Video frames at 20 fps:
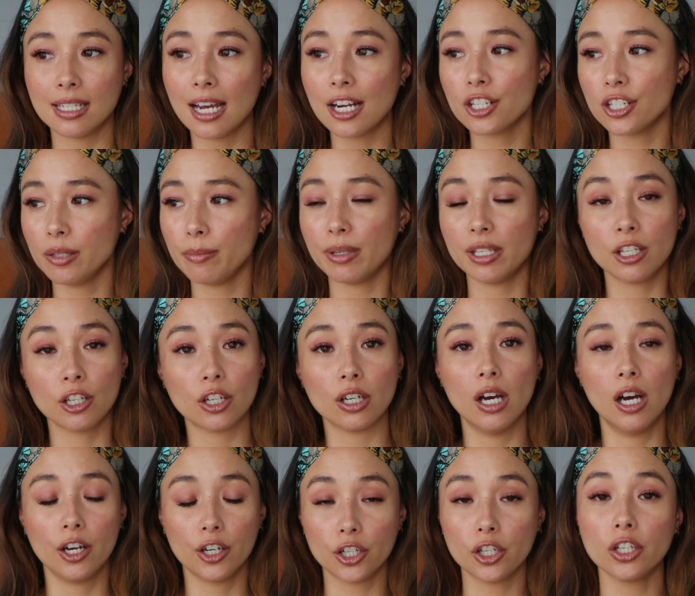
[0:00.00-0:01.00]
actually been
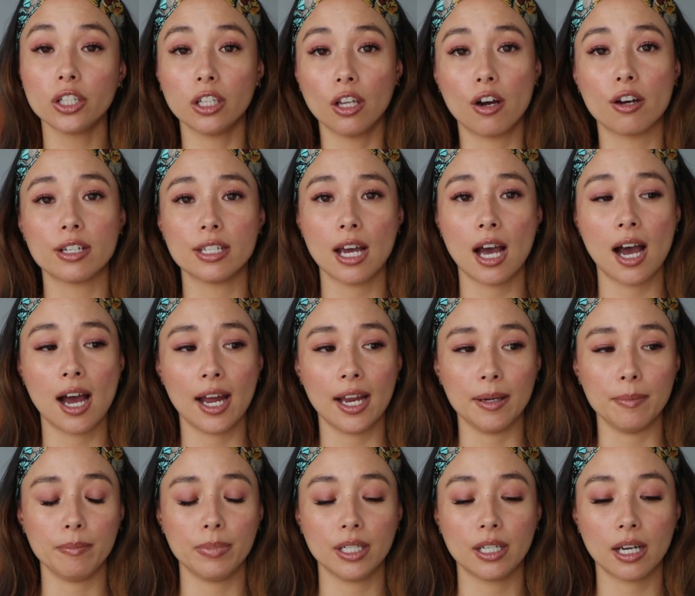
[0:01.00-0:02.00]
a good long
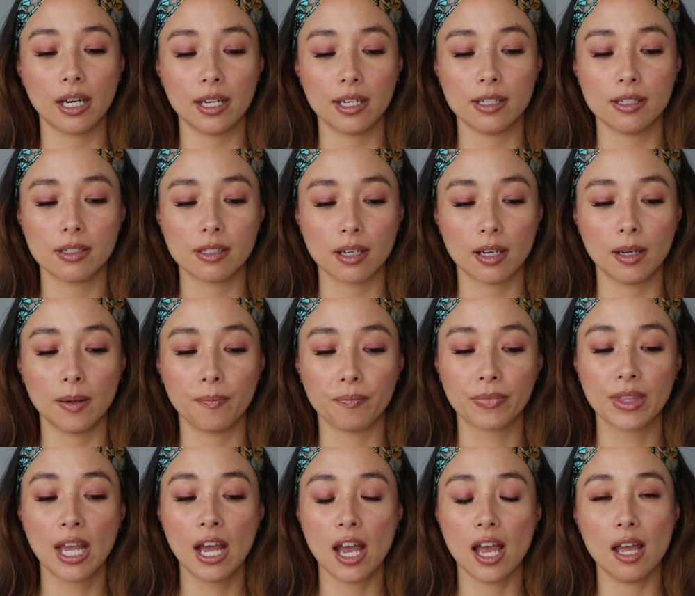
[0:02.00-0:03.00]
time, because
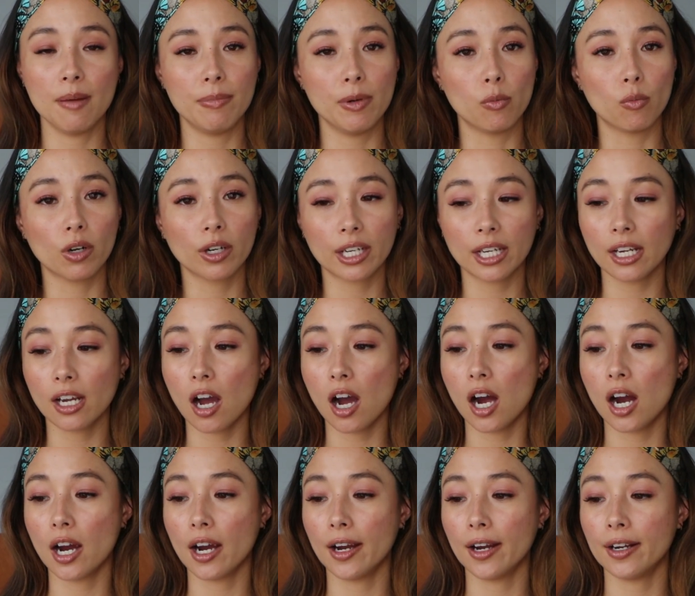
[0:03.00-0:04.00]
I've been working
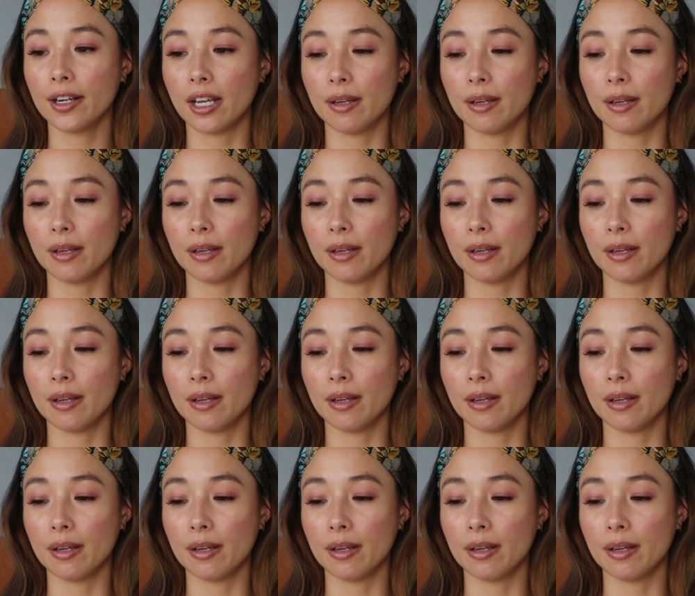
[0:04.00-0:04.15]
hard,